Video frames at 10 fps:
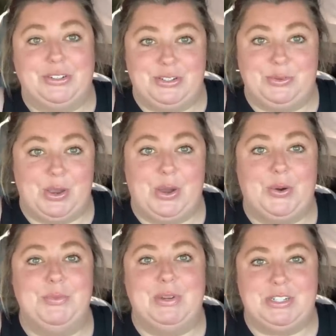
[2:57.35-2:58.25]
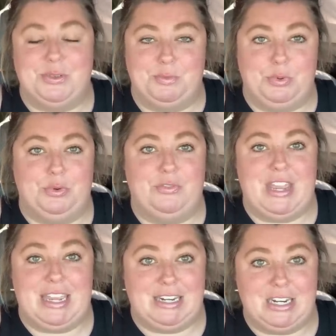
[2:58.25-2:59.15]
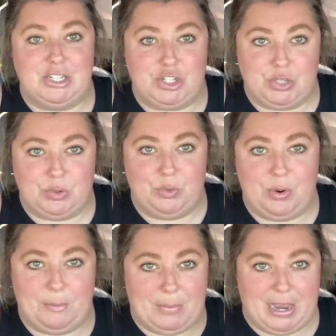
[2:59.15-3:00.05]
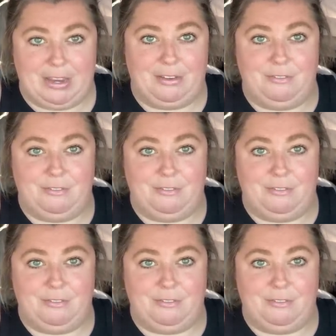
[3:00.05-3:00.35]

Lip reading: to go but to move into my